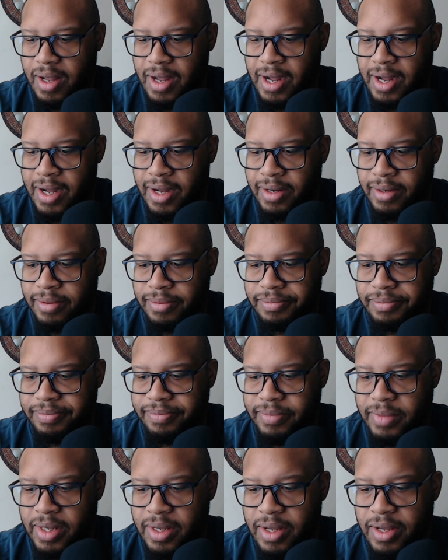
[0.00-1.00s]
Um,
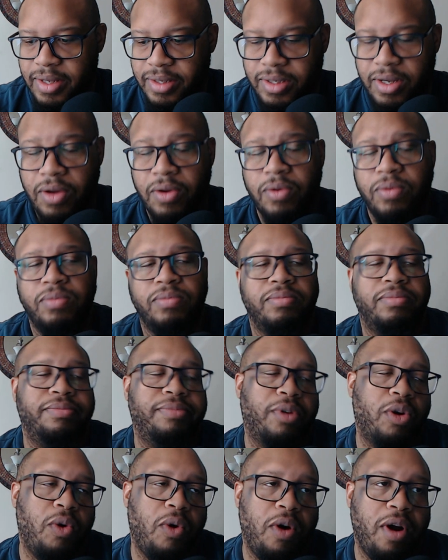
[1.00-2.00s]
so
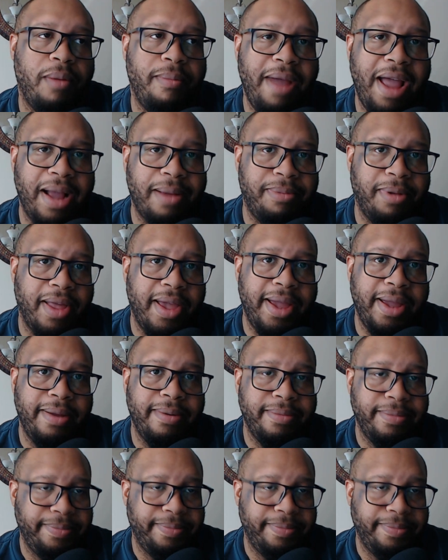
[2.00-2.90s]
cornerback play.